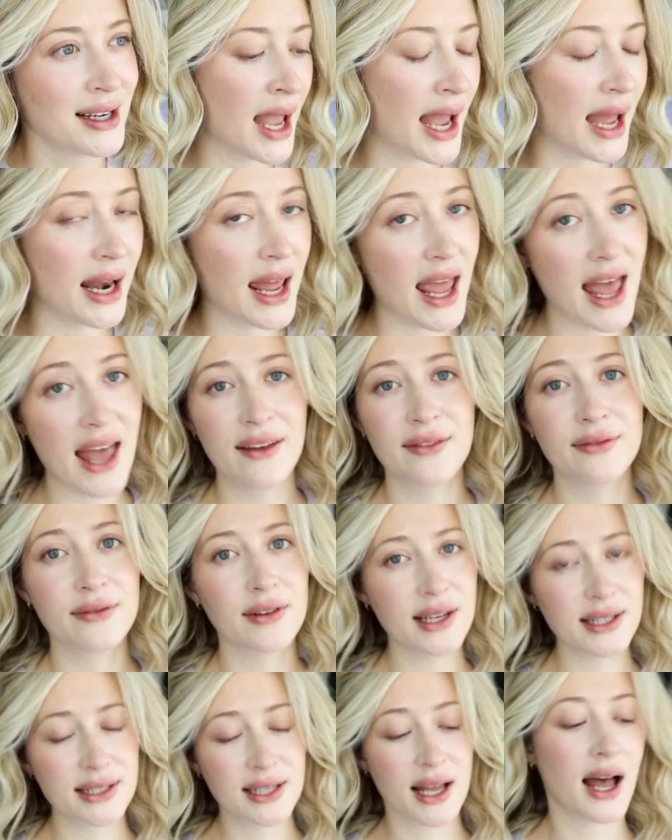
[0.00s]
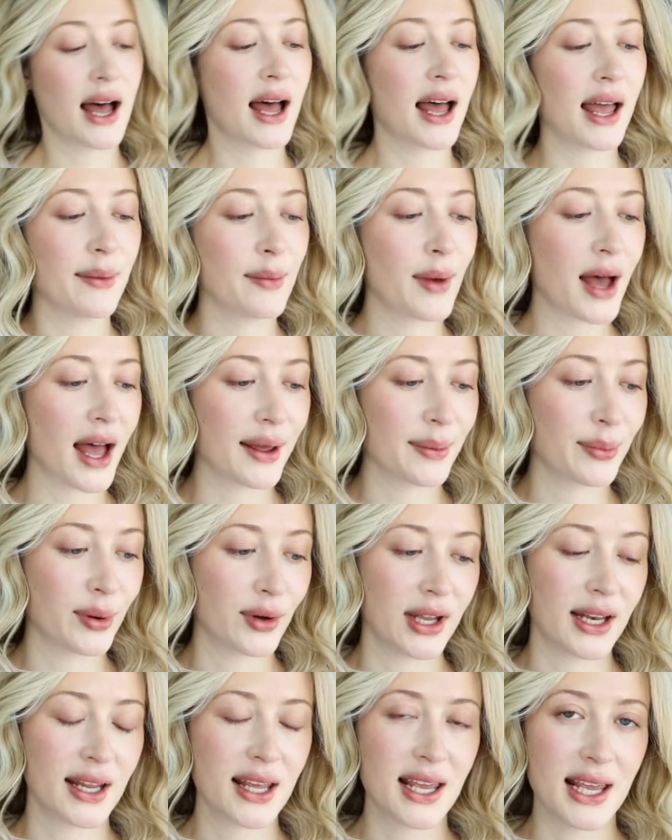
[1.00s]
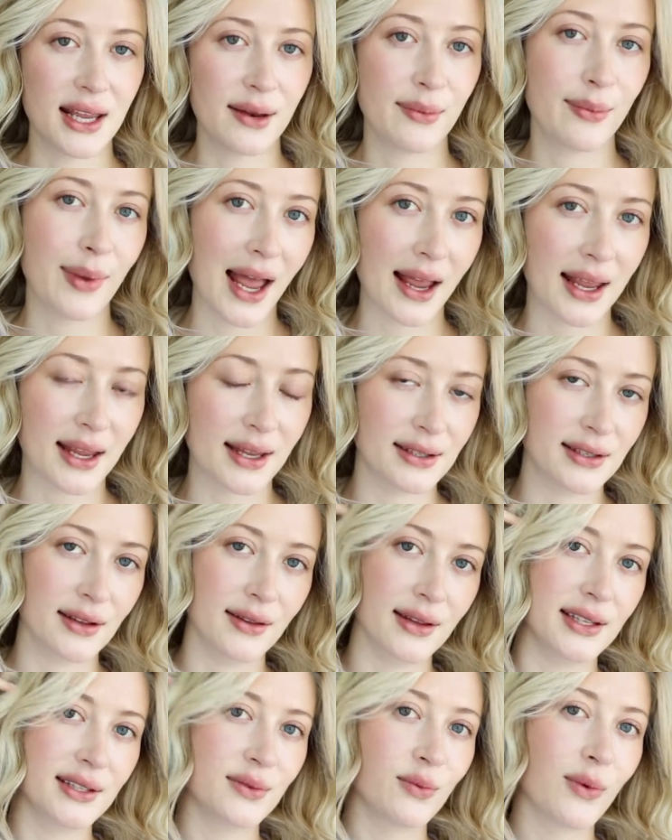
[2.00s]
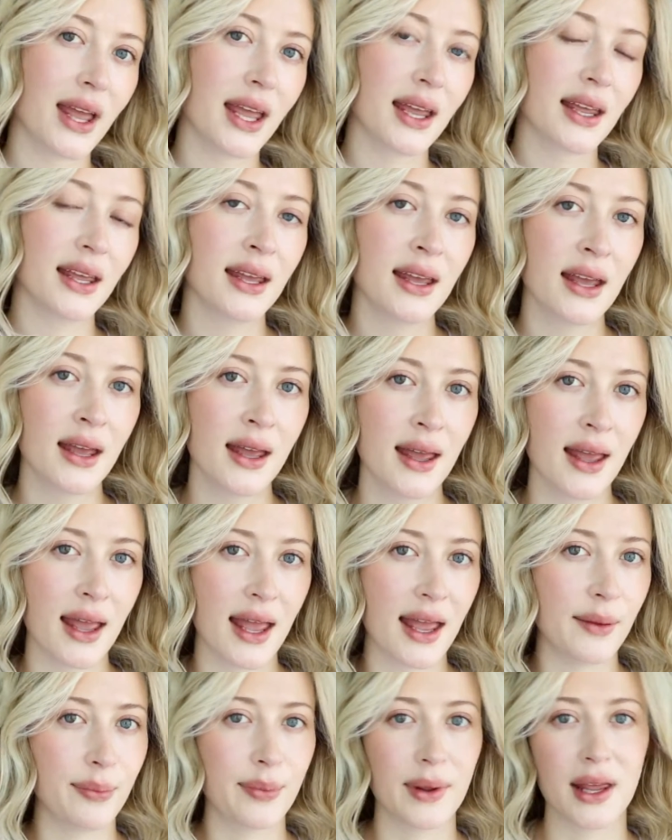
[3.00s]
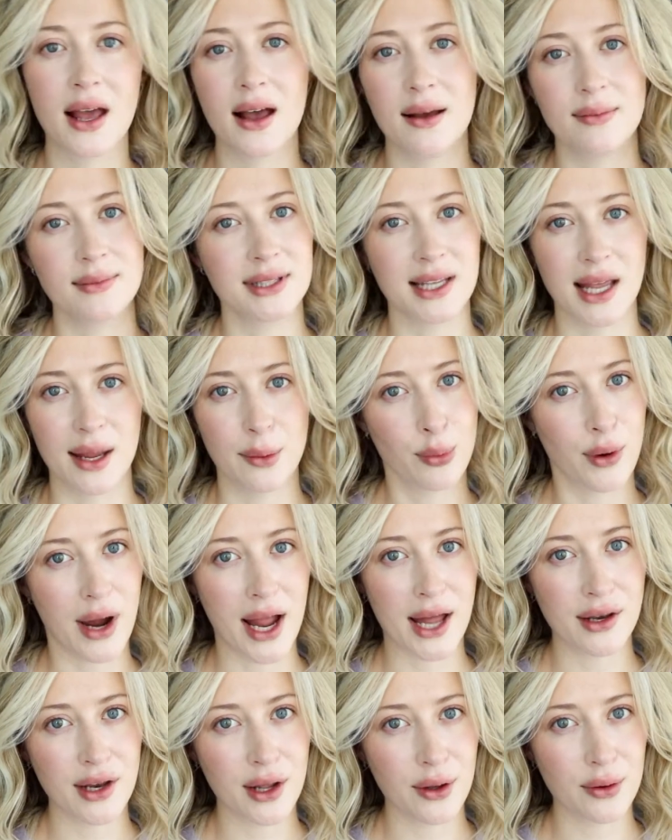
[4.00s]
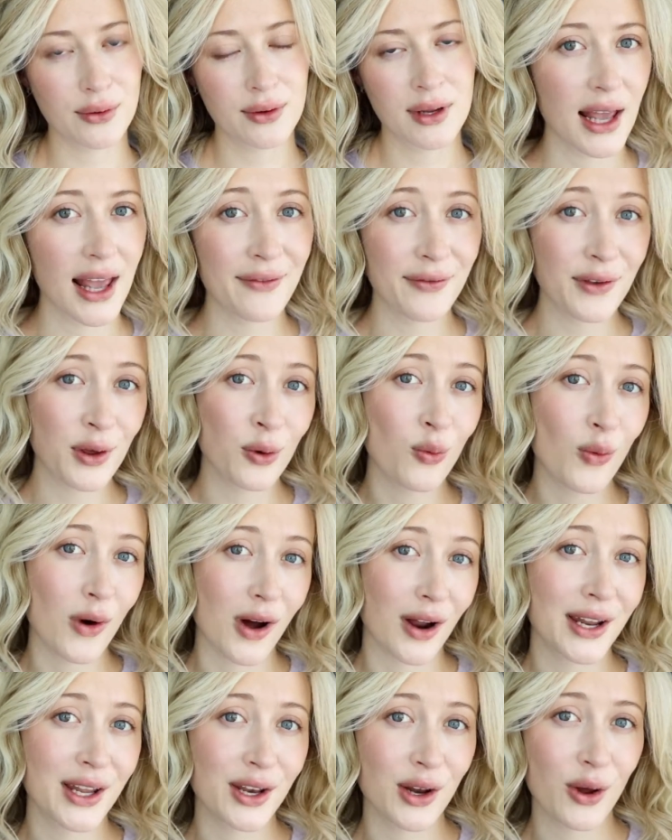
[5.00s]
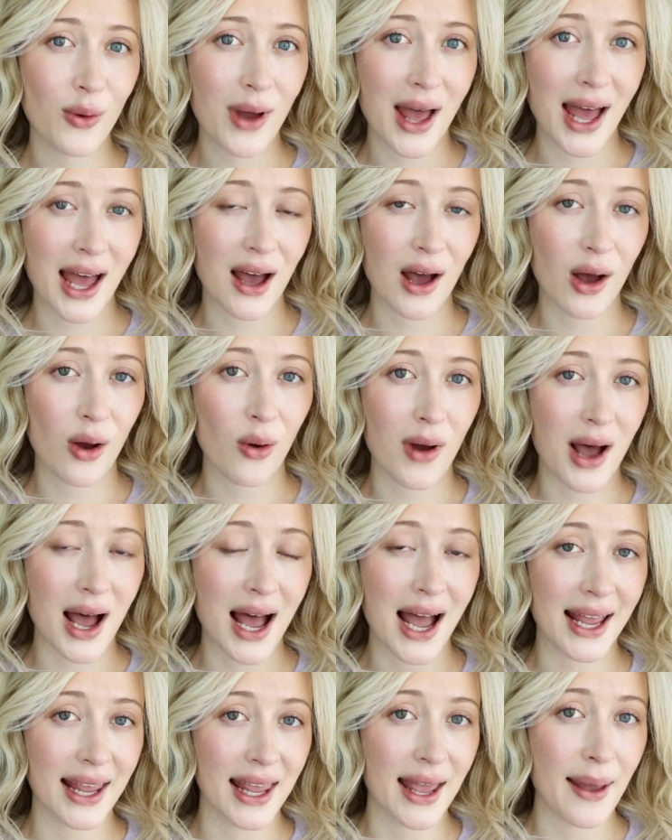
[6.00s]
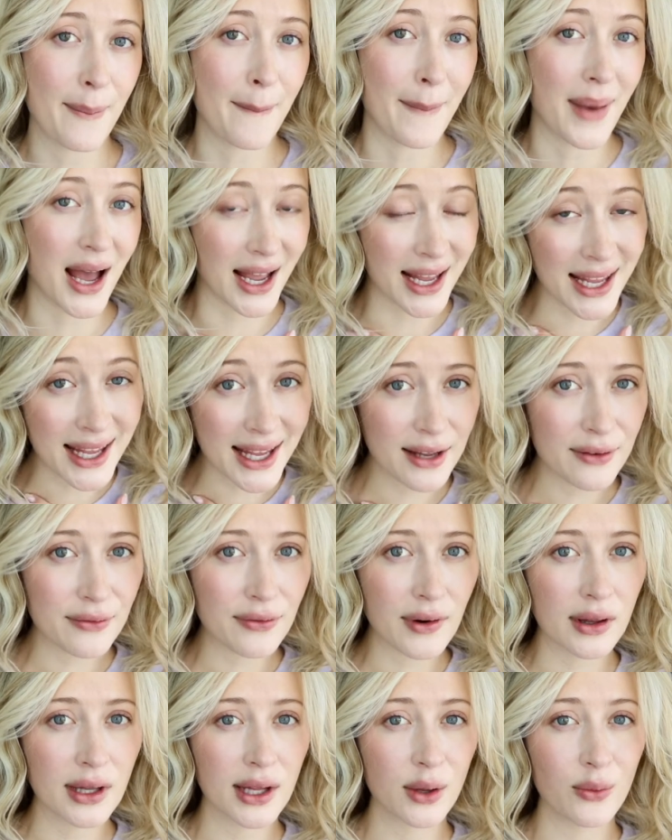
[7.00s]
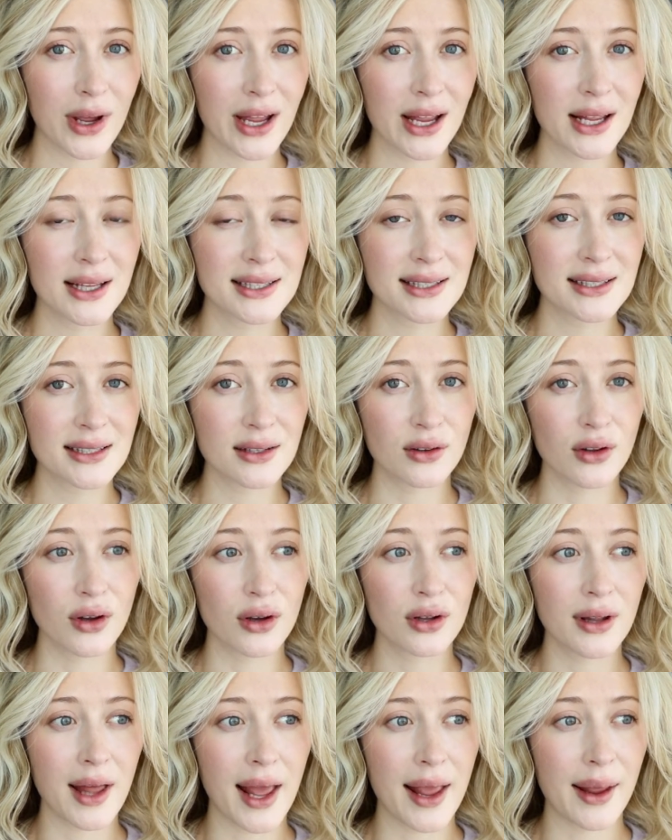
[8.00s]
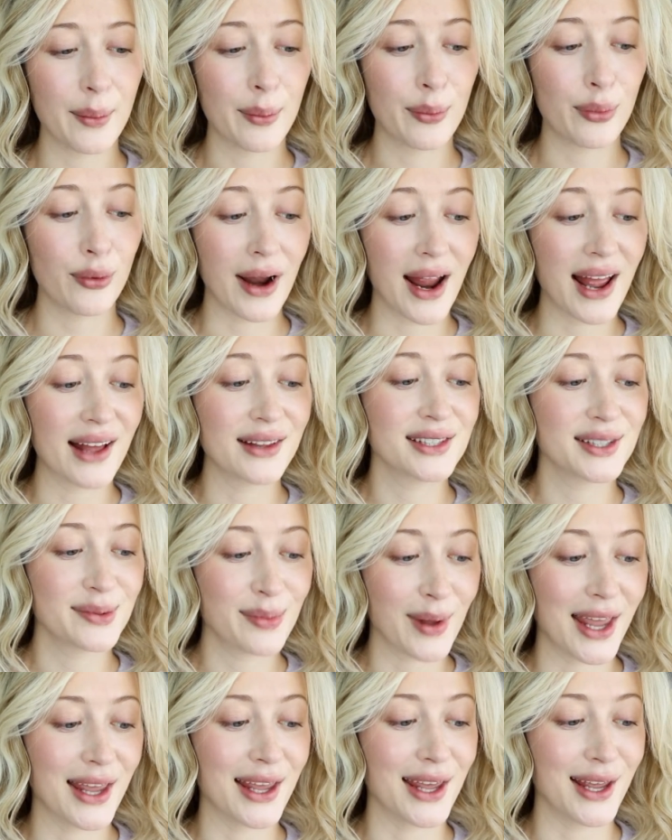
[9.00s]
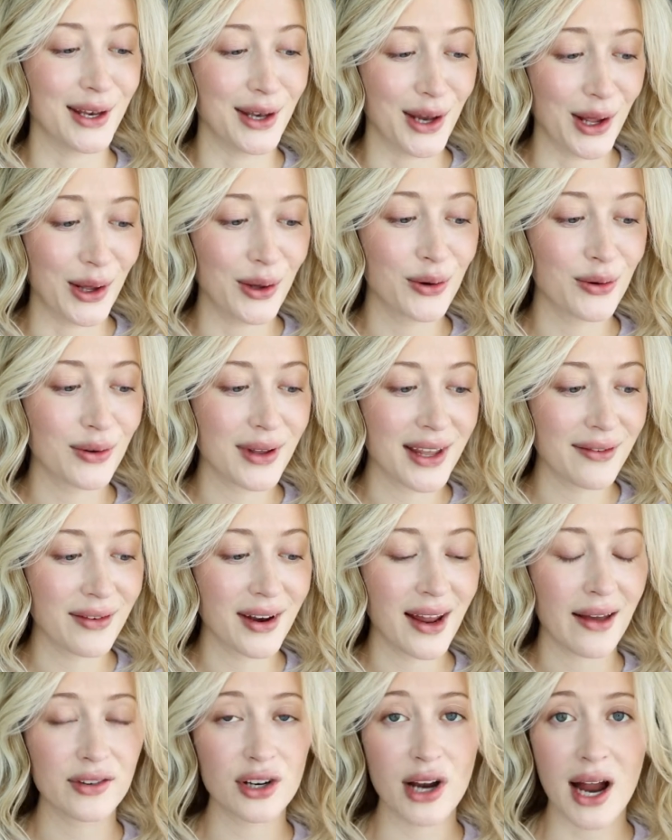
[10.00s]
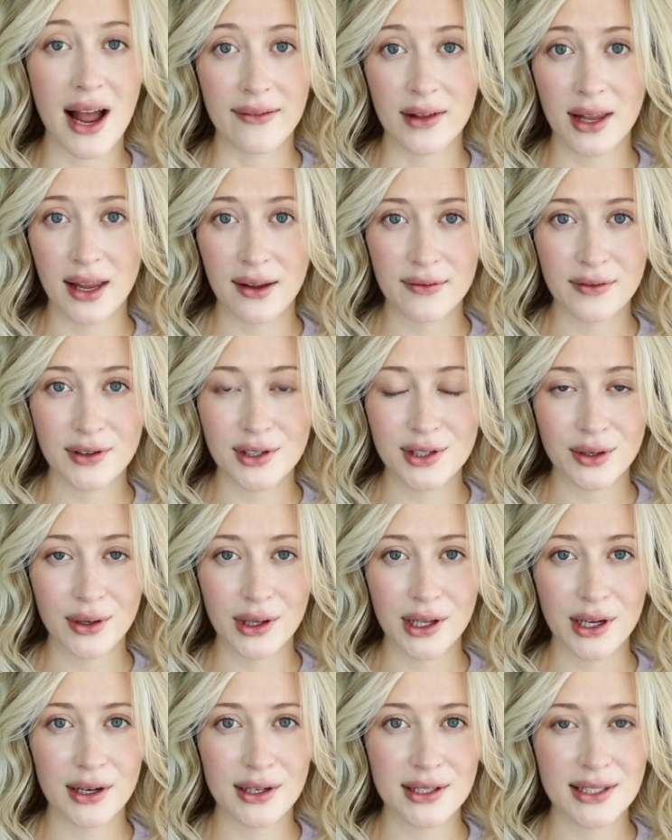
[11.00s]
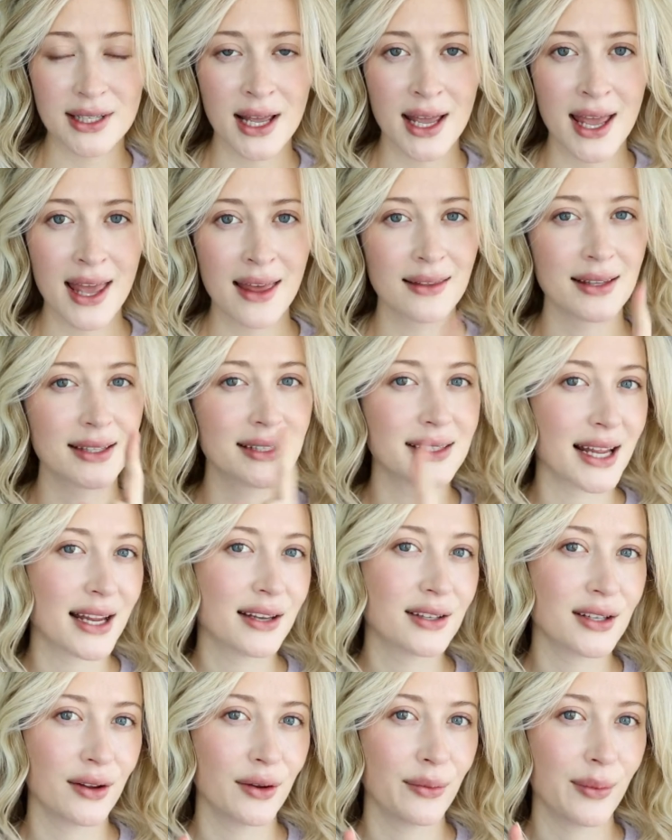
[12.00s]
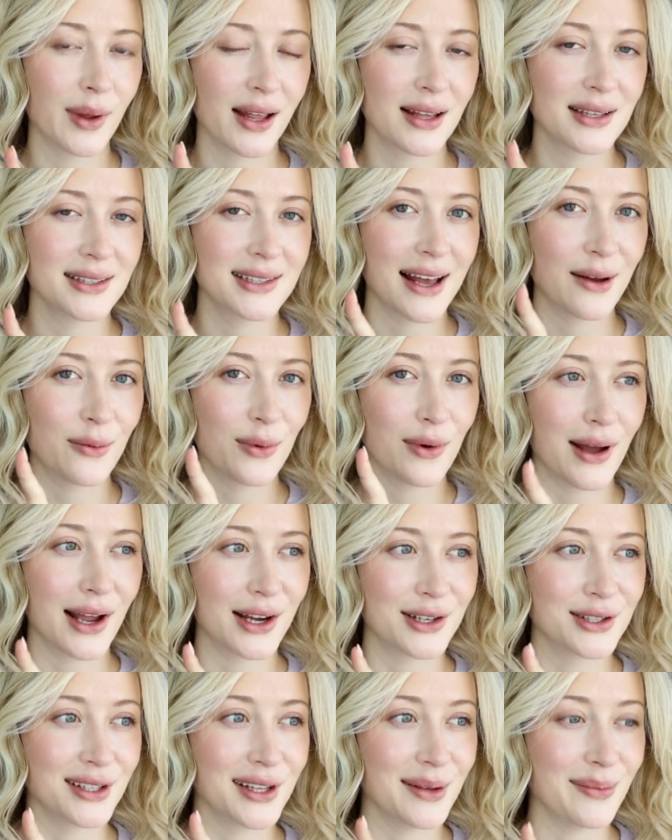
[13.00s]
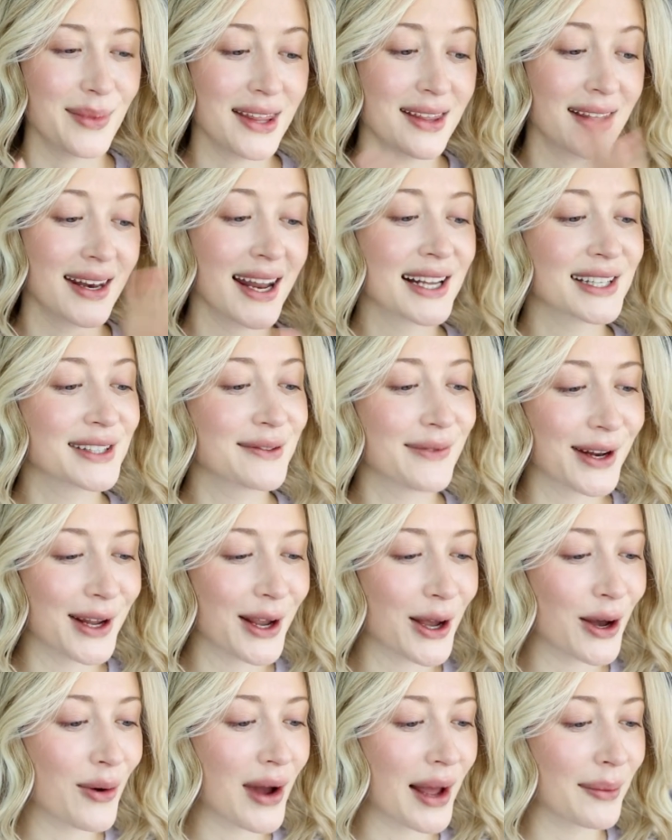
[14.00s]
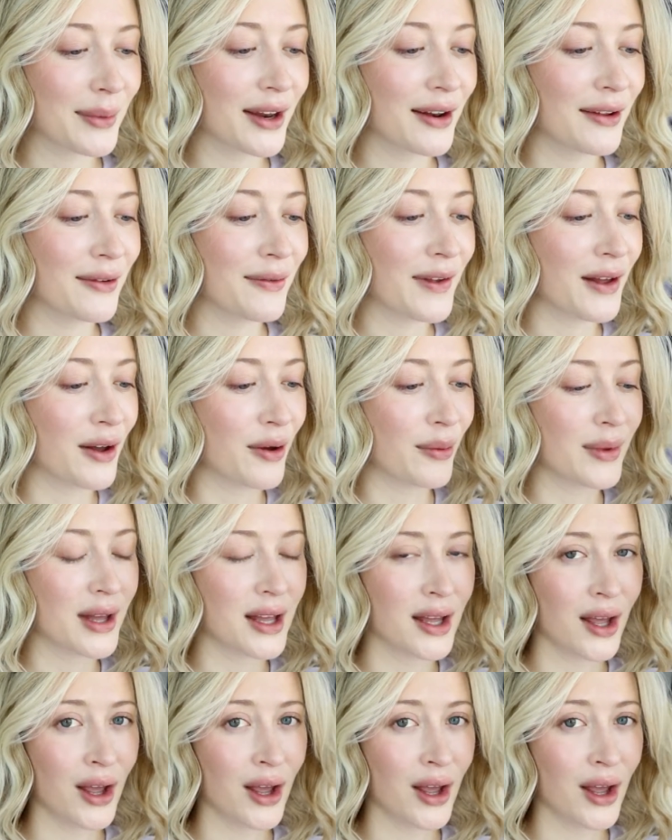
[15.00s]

And every time I put heat back into this wig, it becomes like brand new. If you want to know how I get my heat-friendly wigs to look like brand spanking new, even after having it for 2 years, then stay tuned because that will actually be the next video I'm gonna film